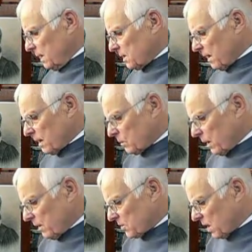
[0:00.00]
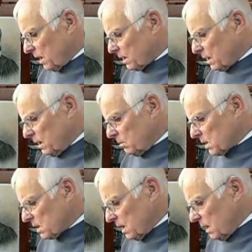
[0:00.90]
It's another way of saying that he
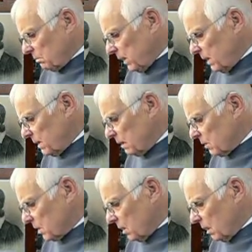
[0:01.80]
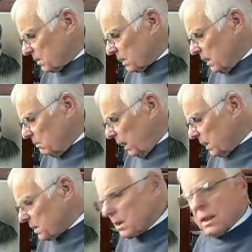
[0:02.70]
was pleading with God that he
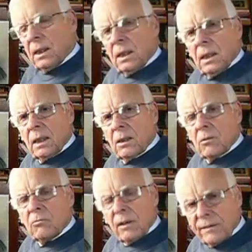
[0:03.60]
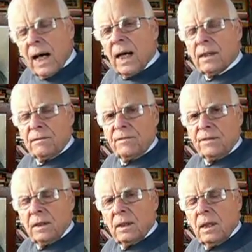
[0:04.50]
might uh, revive
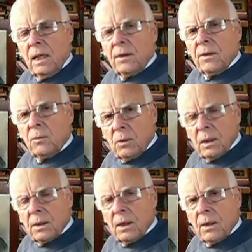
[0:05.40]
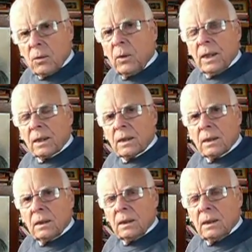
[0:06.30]
the, the work
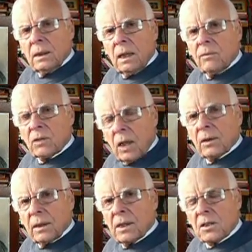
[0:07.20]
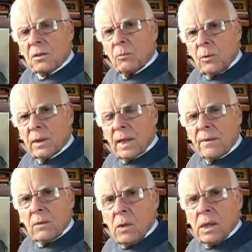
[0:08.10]
of godliness
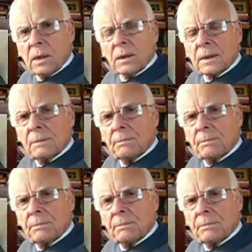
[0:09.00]
within the world.